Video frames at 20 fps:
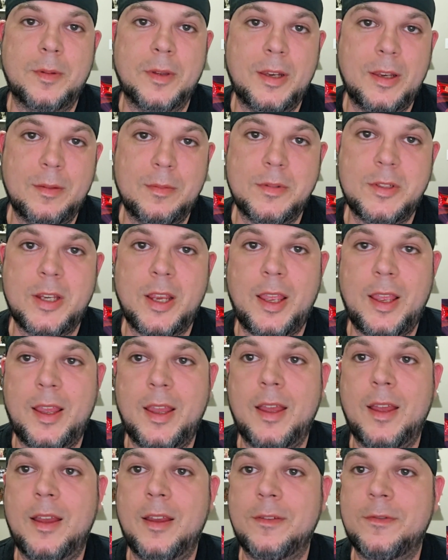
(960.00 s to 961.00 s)
but
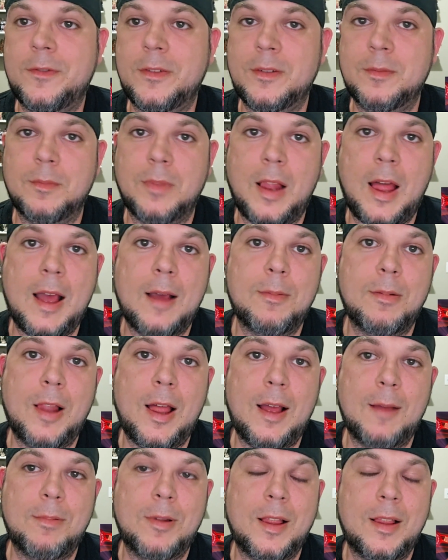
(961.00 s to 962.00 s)
MJF and blah,
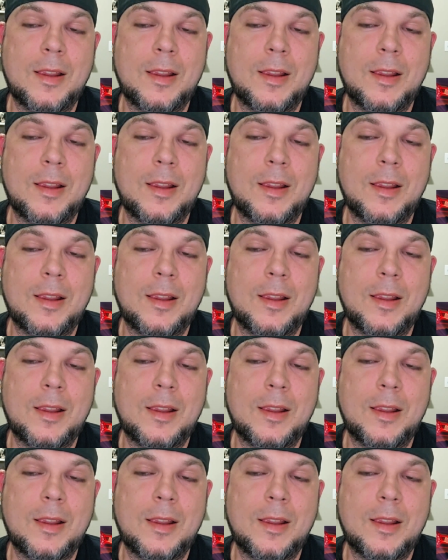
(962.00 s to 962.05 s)
blah, blah.